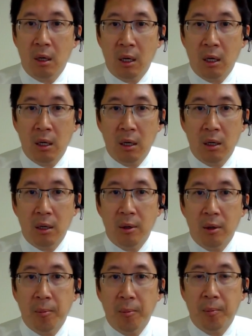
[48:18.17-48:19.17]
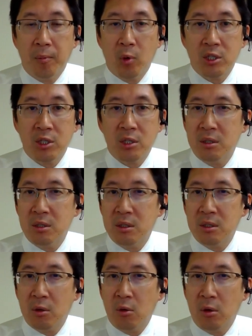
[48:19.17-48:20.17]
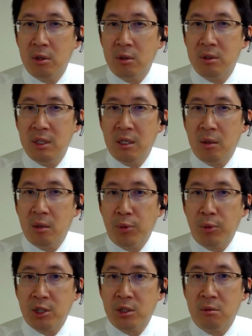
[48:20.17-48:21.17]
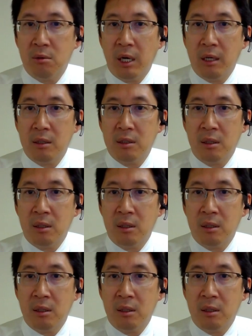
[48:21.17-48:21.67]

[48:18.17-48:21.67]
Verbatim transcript: Um, question is corneal decompression rate.